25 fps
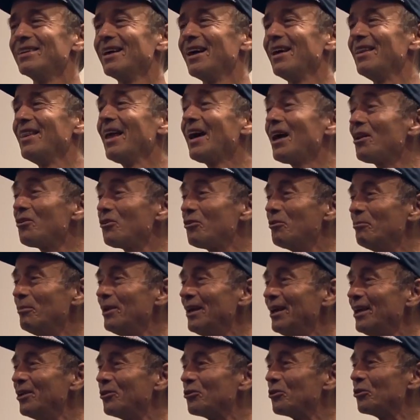And that to
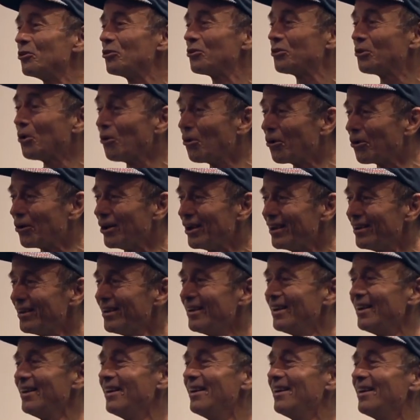me is the story
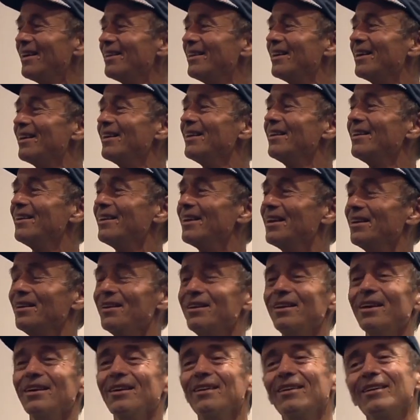that
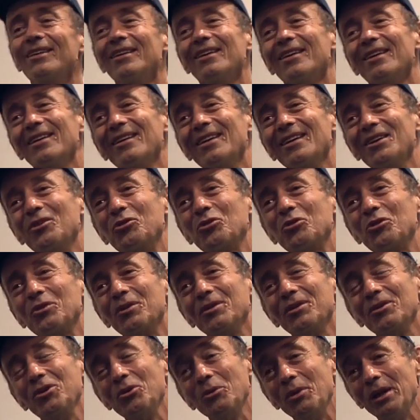is
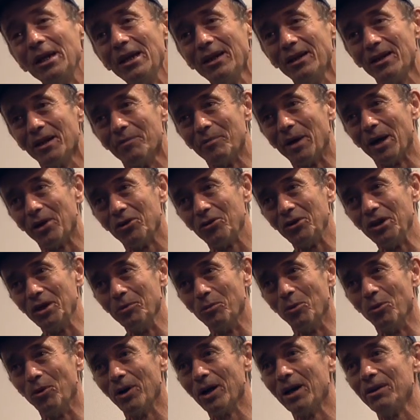unique about
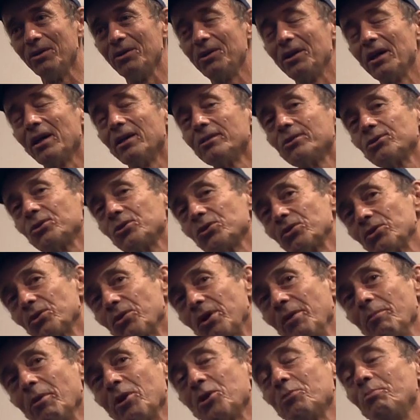Timor and tells a
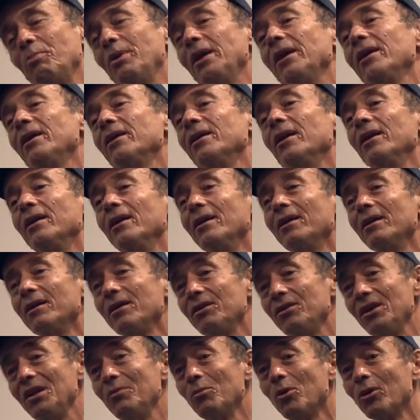story much bigger than
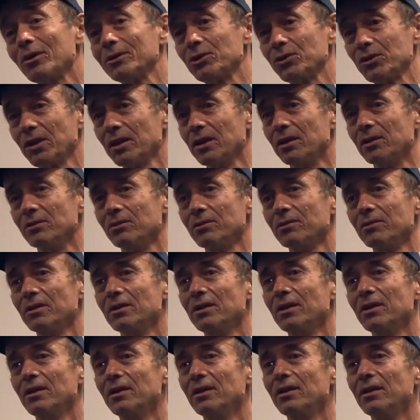Timor itself.
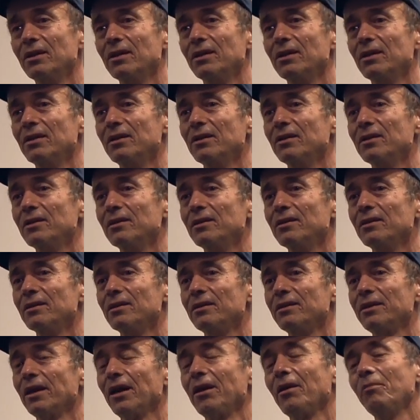
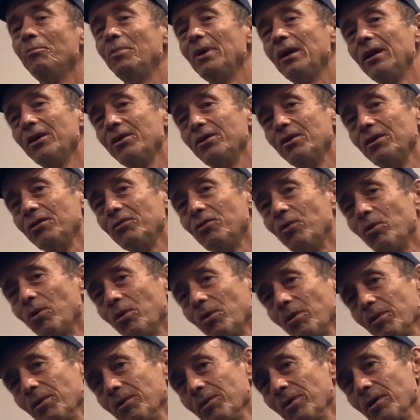That ability
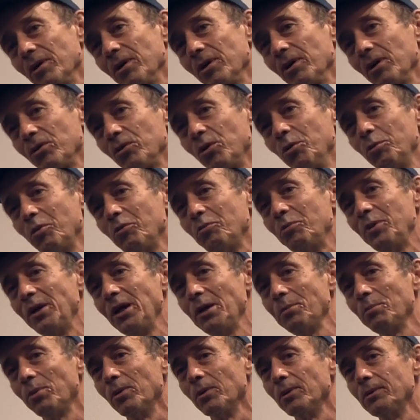for a group of
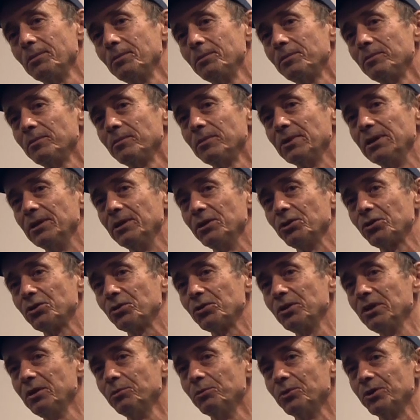people in
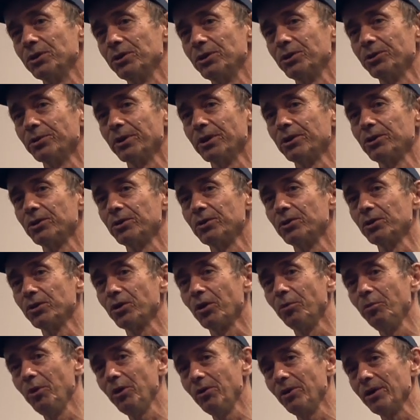extreme situation to
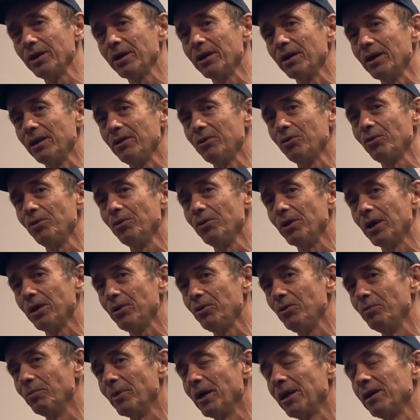communicate through their
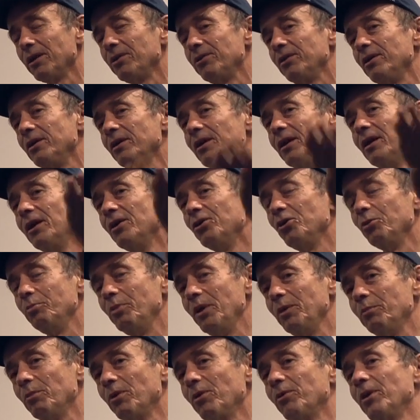humanity to
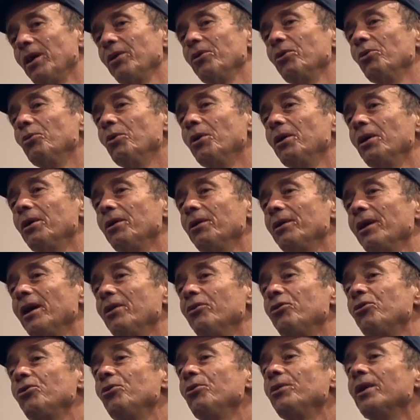people around the world
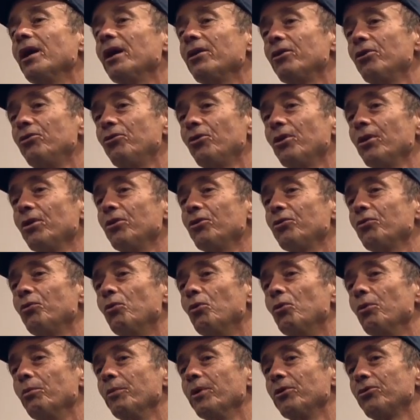and through that to
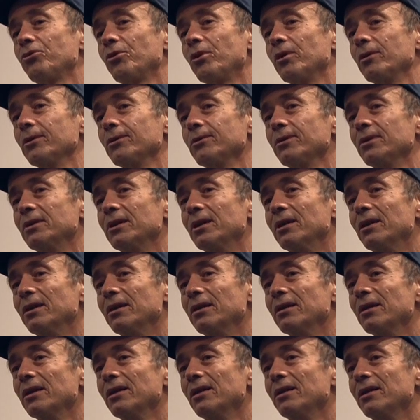transform the struggle.
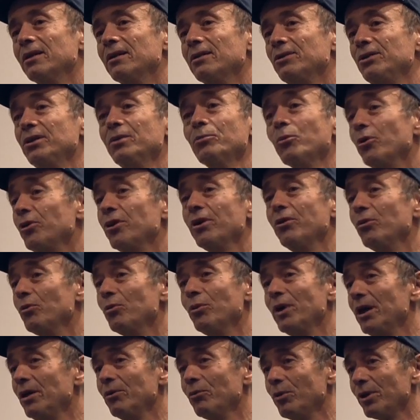Timor didn't
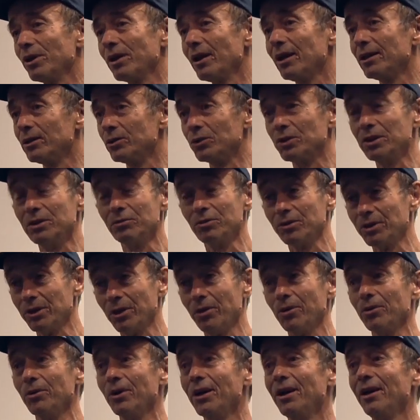win with guns, even
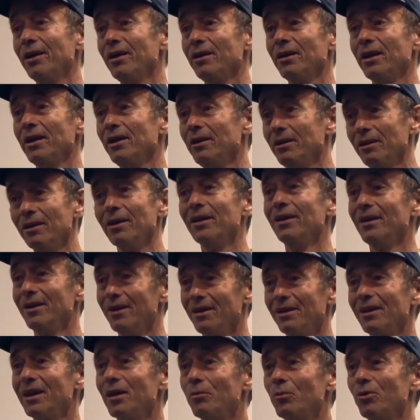though they
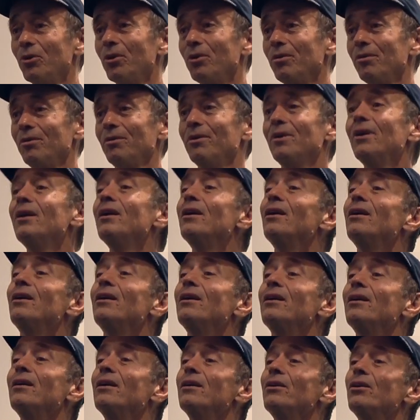kept on
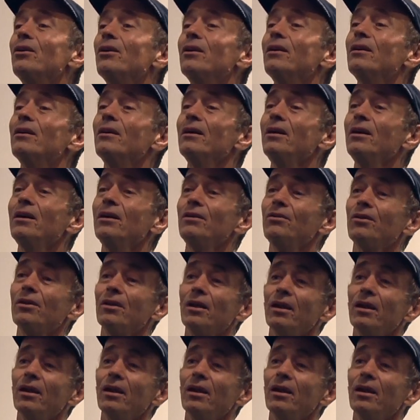to